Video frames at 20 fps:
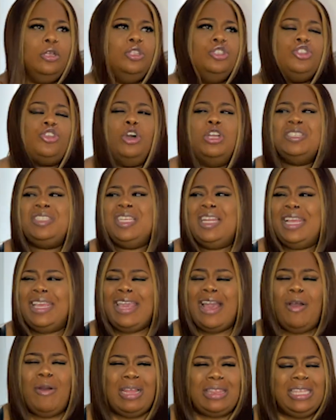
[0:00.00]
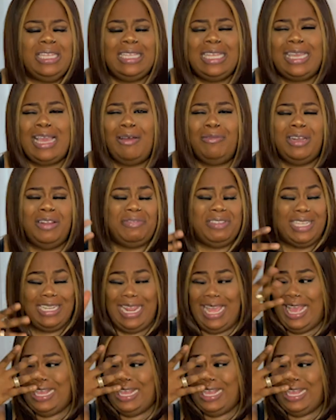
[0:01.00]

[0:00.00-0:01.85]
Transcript: it's gone to the girl. I think the girl lives in